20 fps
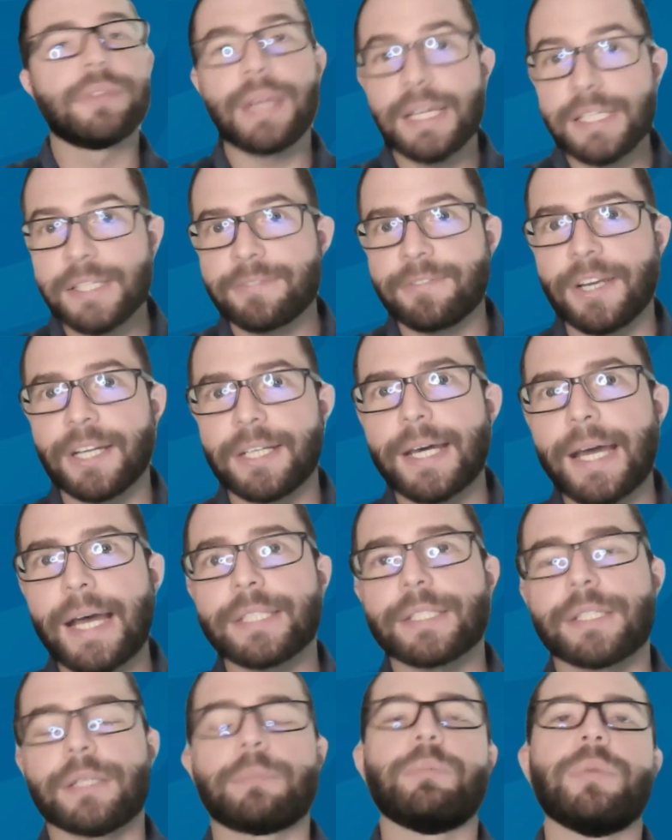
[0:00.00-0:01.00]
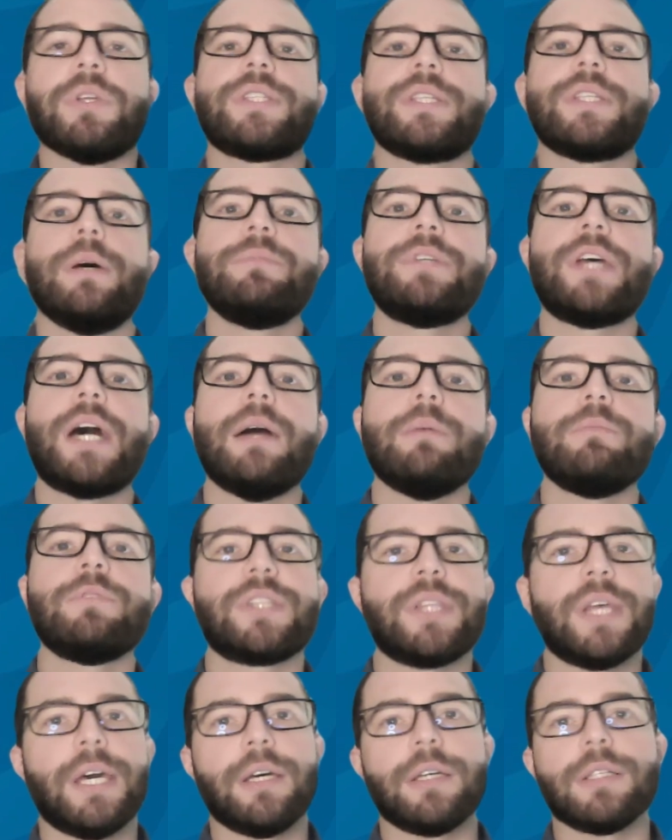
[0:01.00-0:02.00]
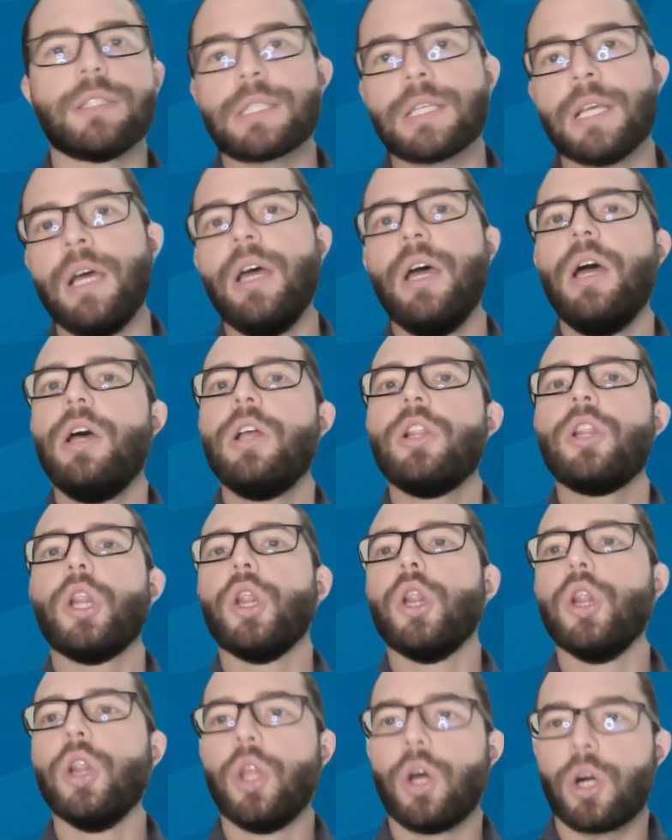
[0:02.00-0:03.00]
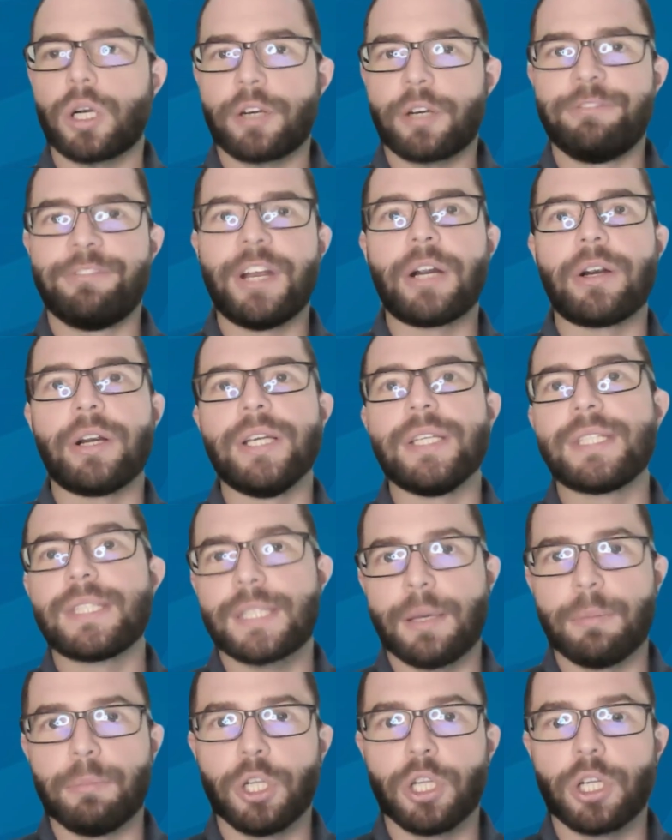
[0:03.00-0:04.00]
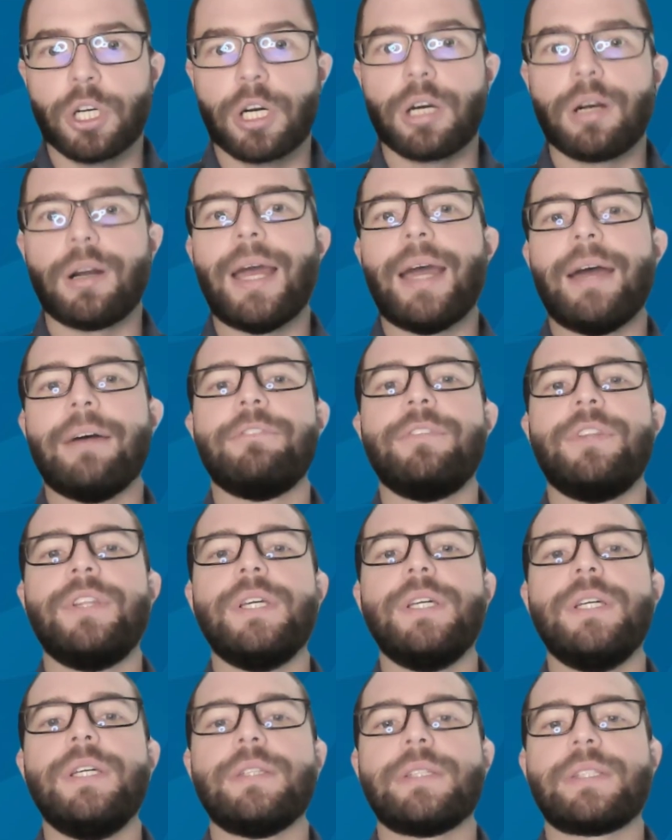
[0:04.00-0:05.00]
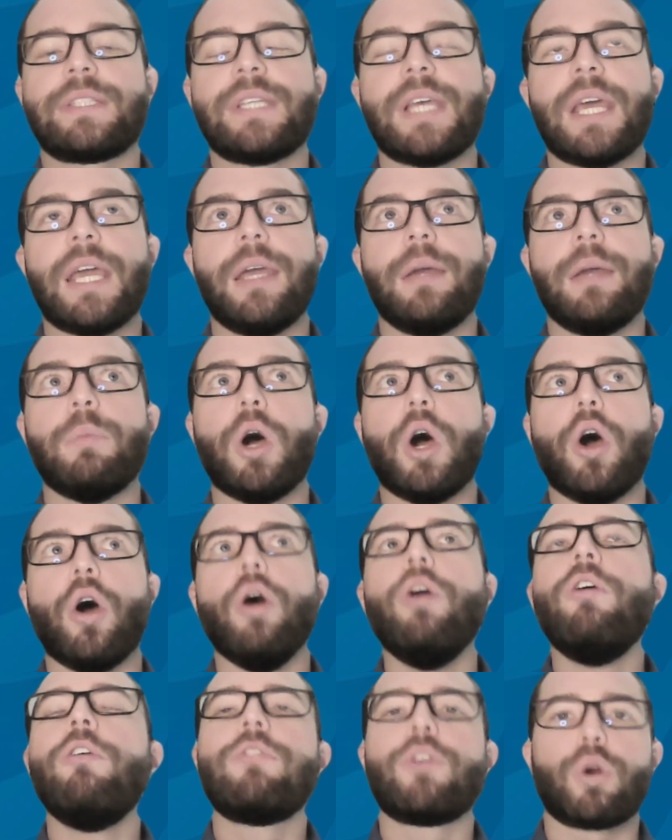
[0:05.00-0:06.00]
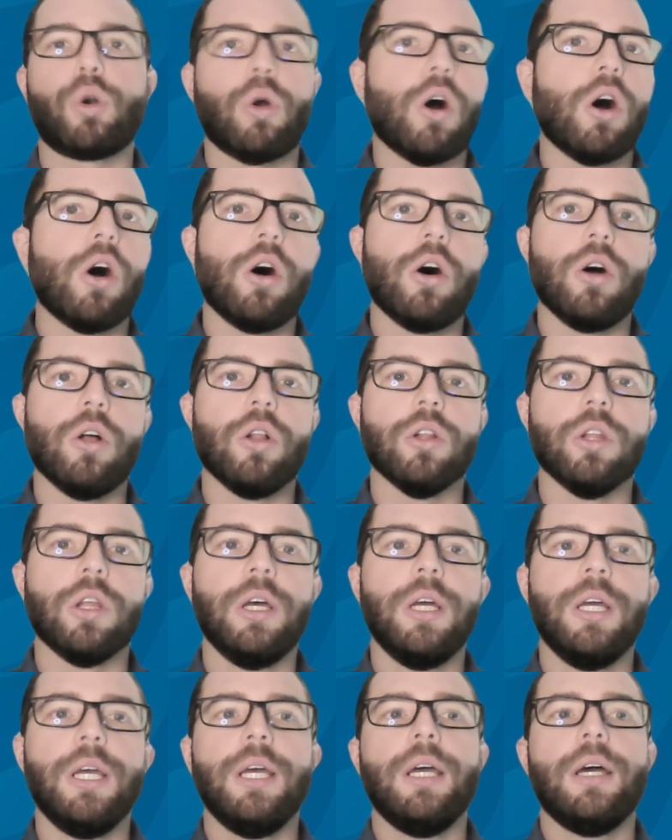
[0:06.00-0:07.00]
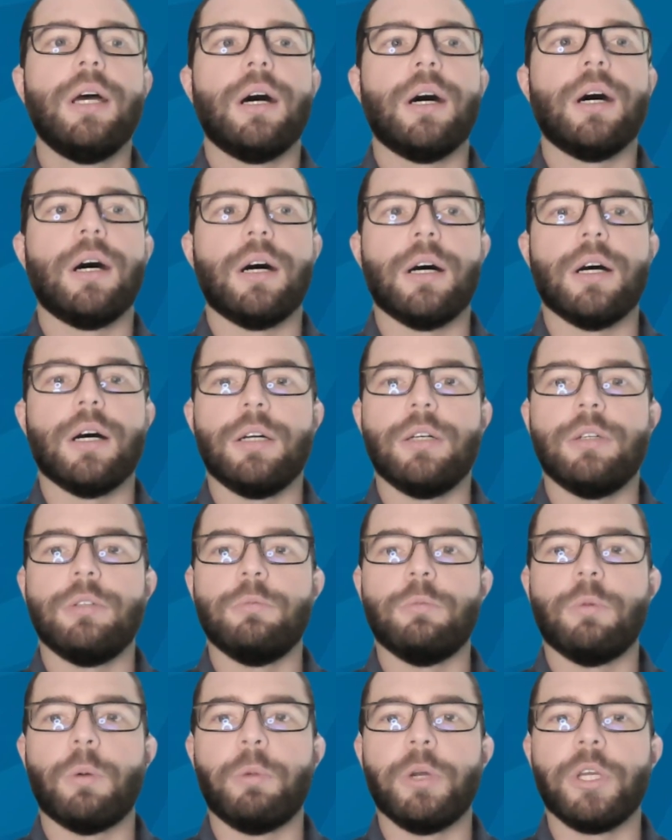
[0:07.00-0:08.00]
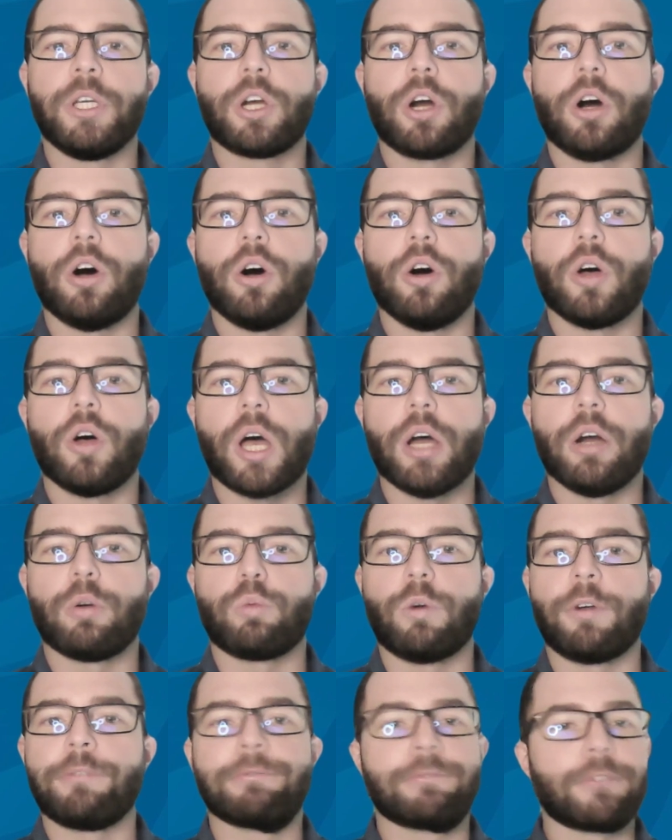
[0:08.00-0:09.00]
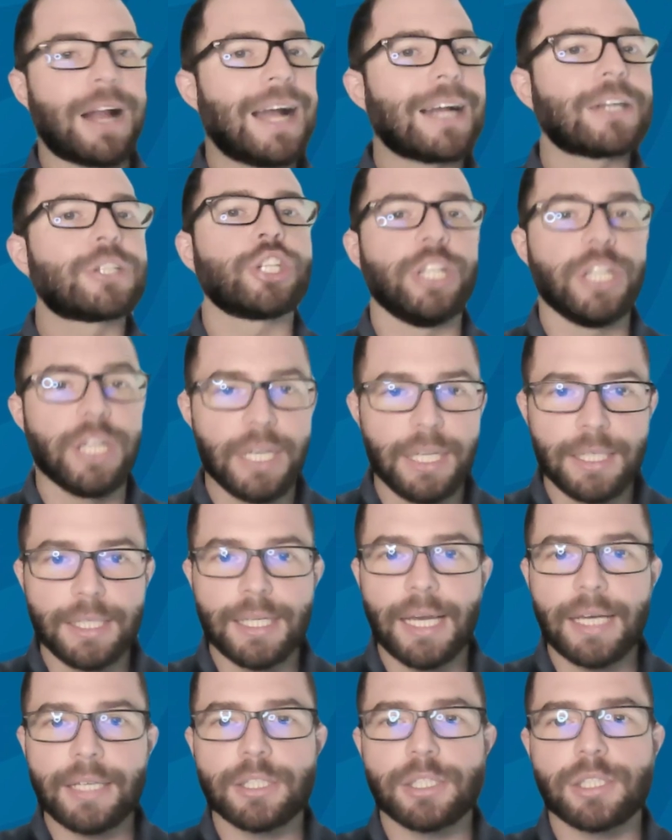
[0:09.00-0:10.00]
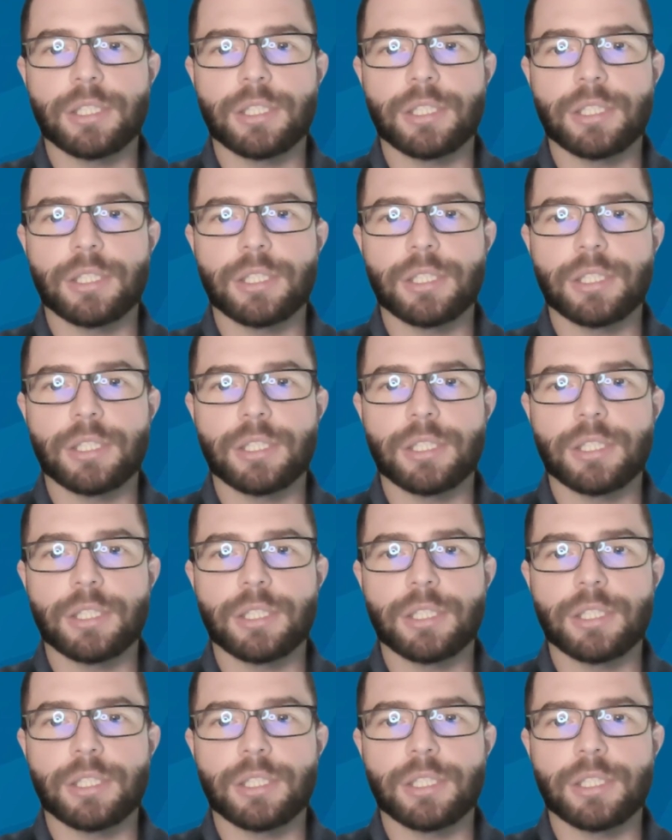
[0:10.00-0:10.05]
That's fantastic. But sometimes things look very similar, have the same overall, what we call a refraction index.